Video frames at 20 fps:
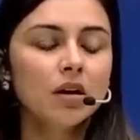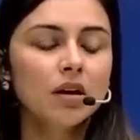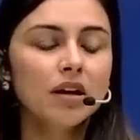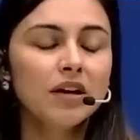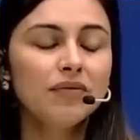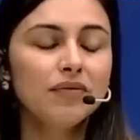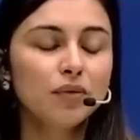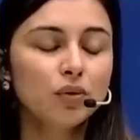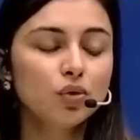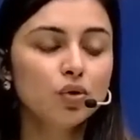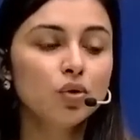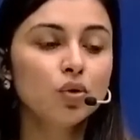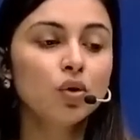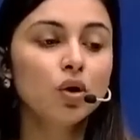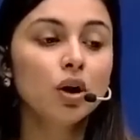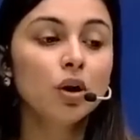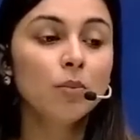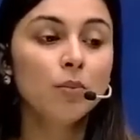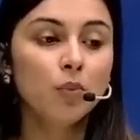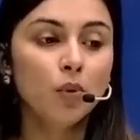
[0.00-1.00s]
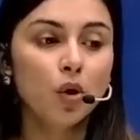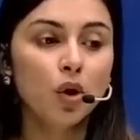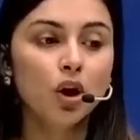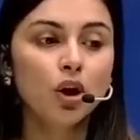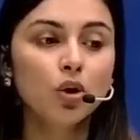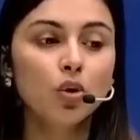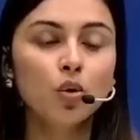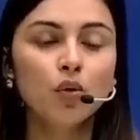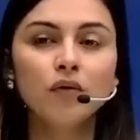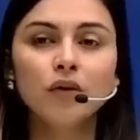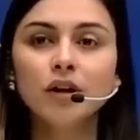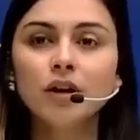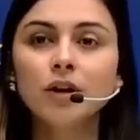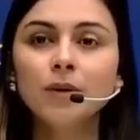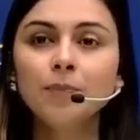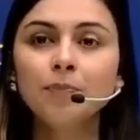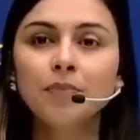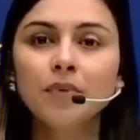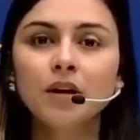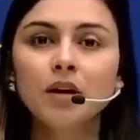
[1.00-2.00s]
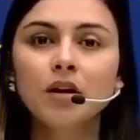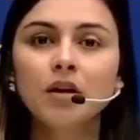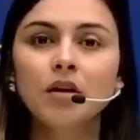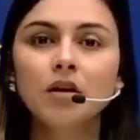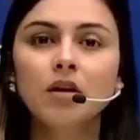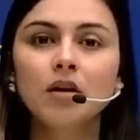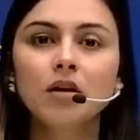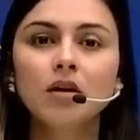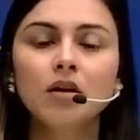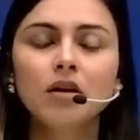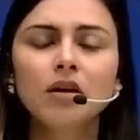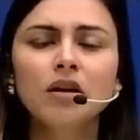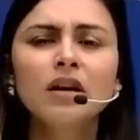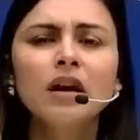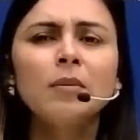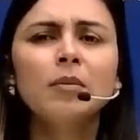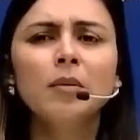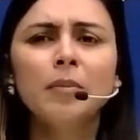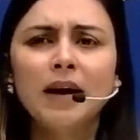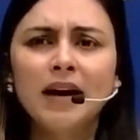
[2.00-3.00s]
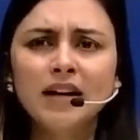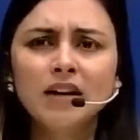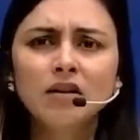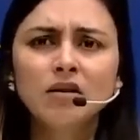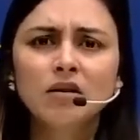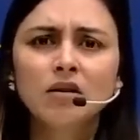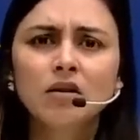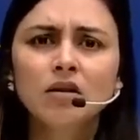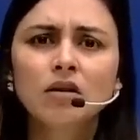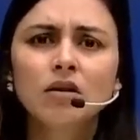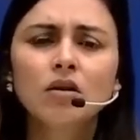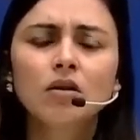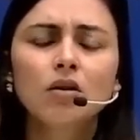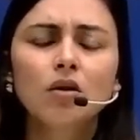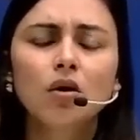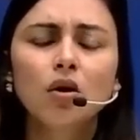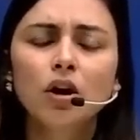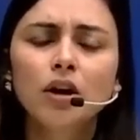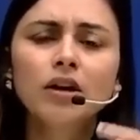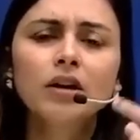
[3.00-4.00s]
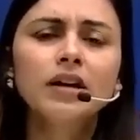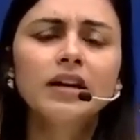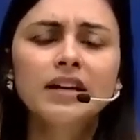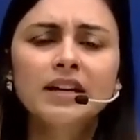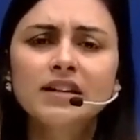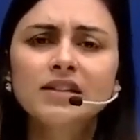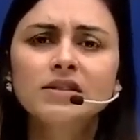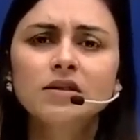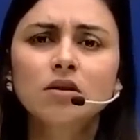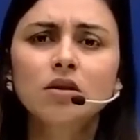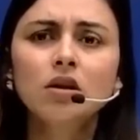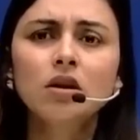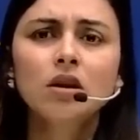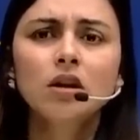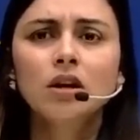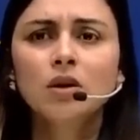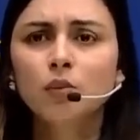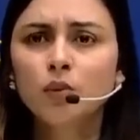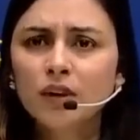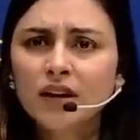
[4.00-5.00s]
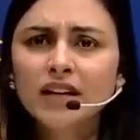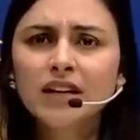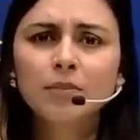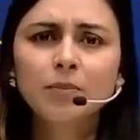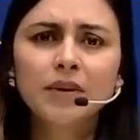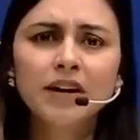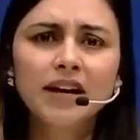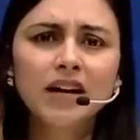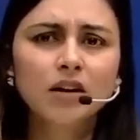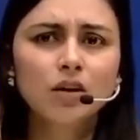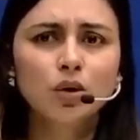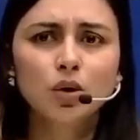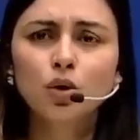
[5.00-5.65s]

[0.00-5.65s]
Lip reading: if you throw a ball over a rubber band or a eraser, will it break?